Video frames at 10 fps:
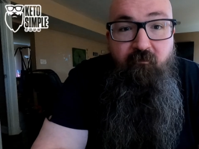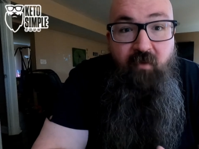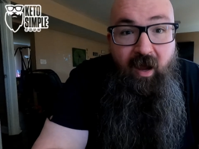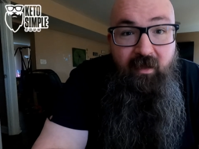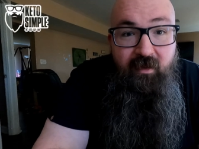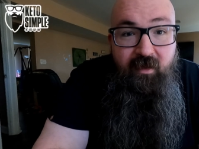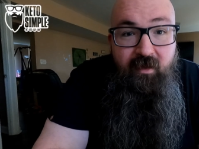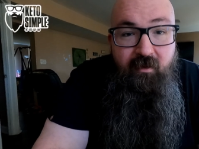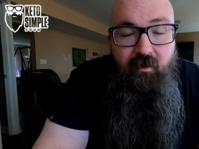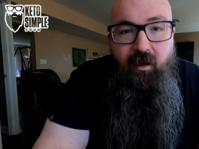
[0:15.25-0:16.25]

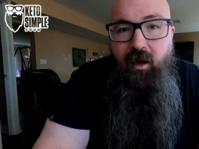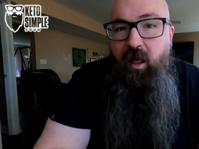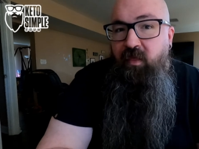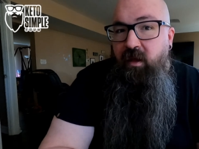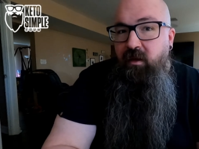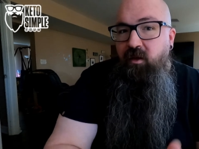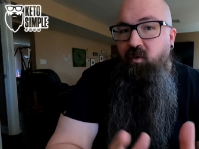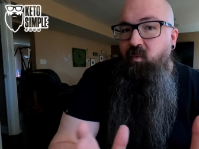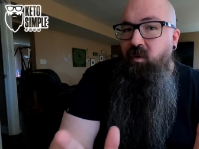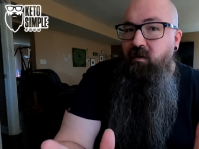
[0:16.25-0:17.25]
Finally, I think
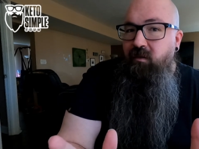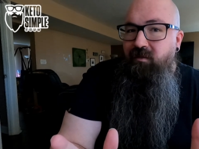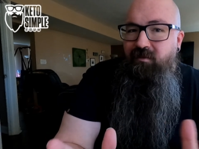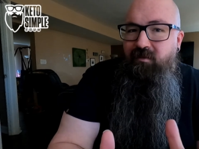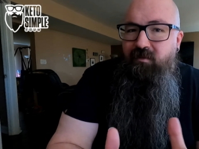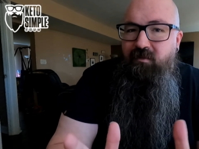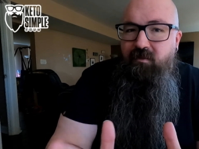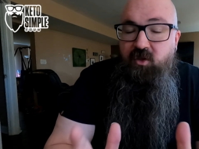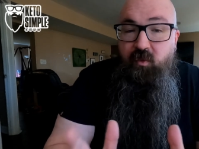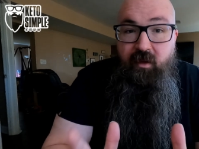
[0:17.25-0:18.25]
we're
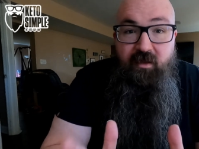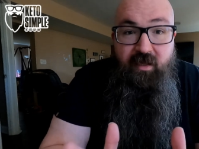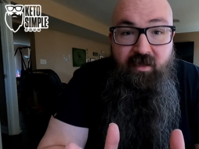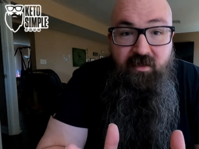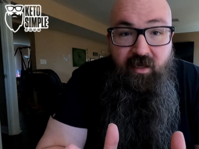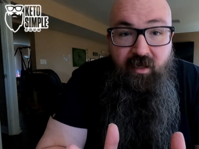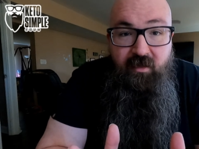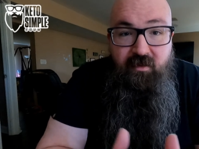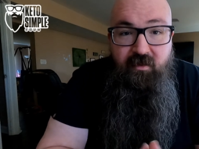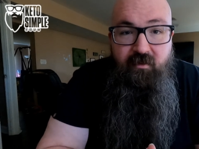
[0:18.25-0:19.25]
doing a taste
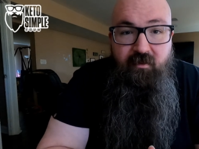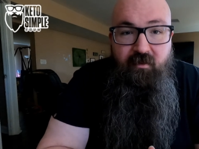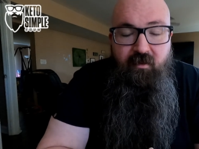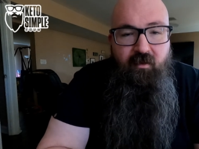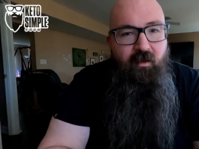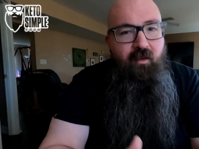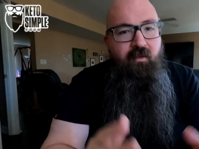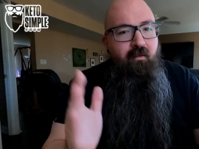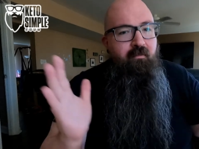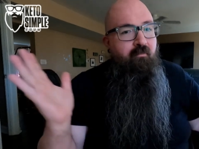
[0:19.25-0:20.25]
test in
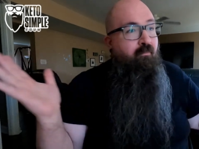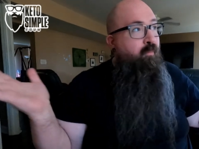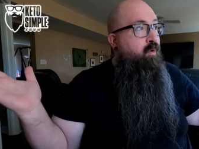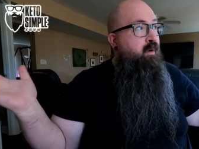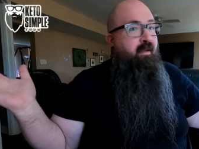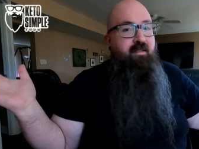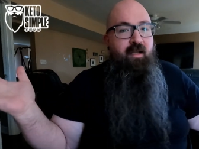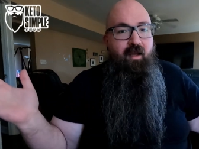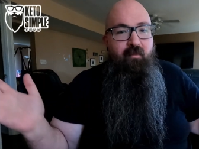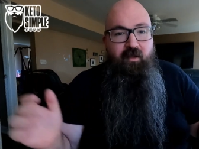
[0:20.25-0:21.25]
the morning
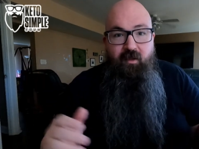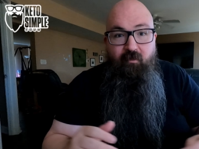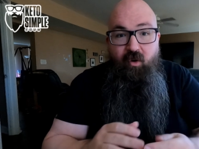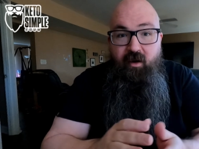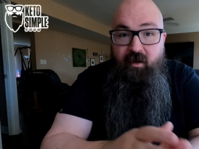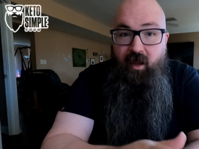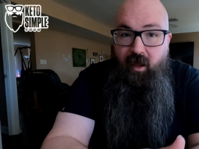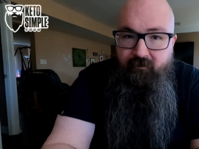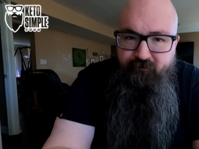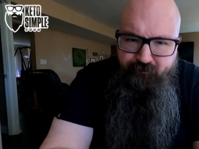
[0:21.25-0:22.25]
time, in the morning
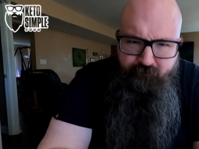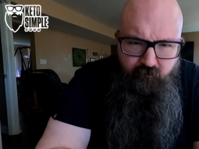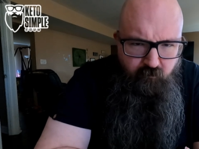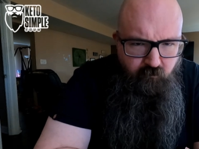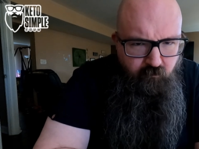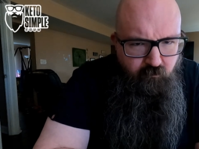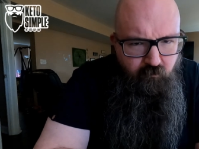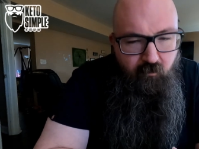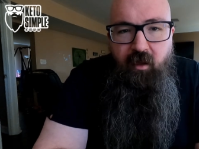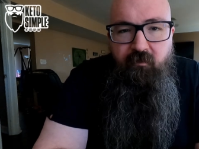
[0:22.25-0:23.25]
day.
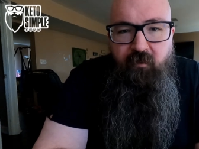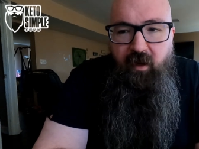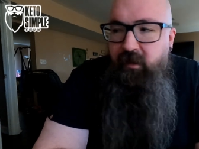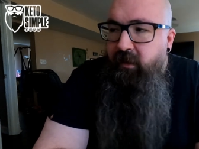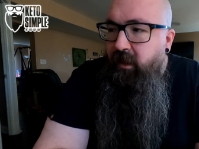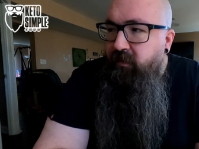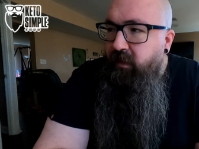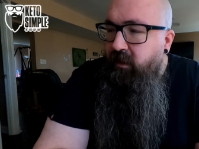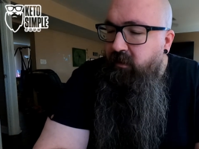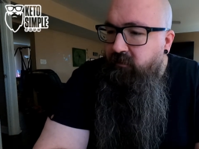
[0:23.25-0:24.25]
And finally, I
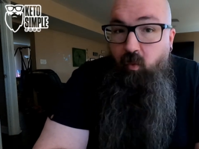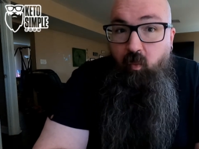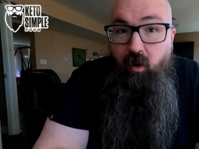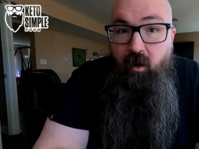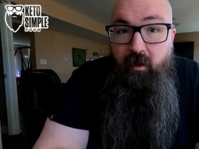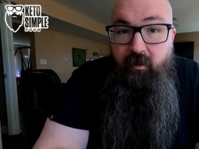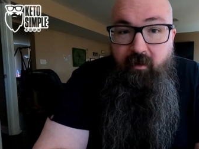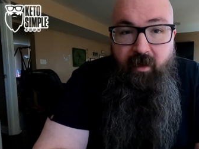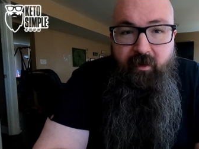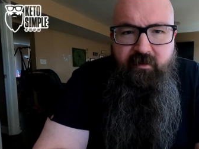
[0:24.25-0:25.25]
think one
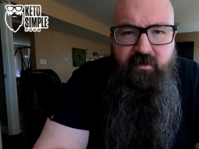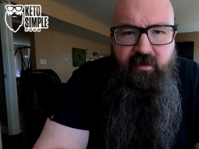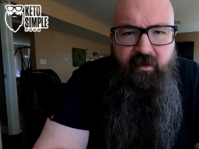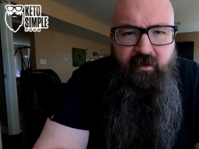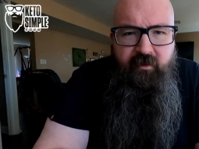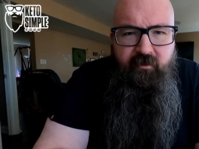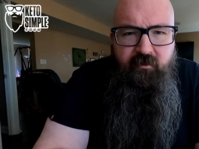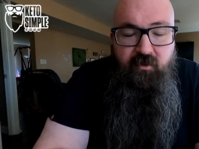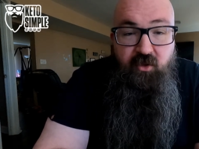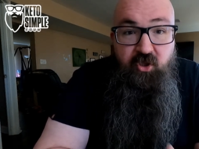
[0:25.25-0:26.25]
that uh,
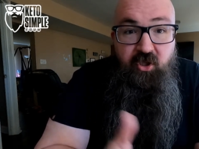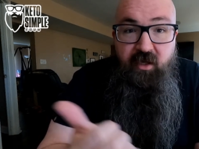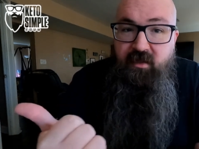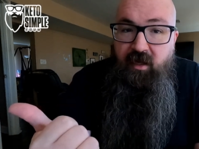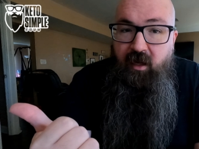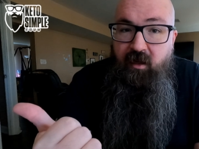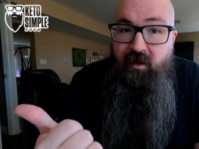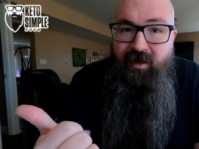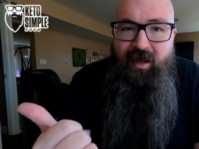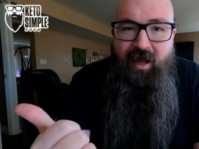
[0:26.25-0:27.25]
she's not
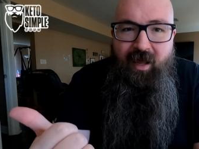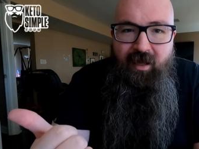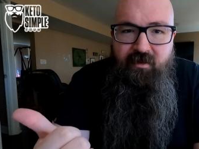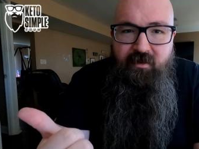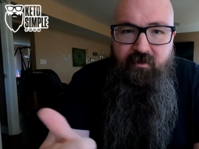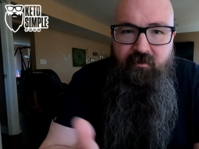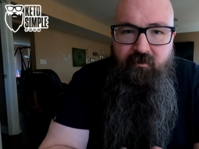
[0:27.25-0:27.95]
gonna hate.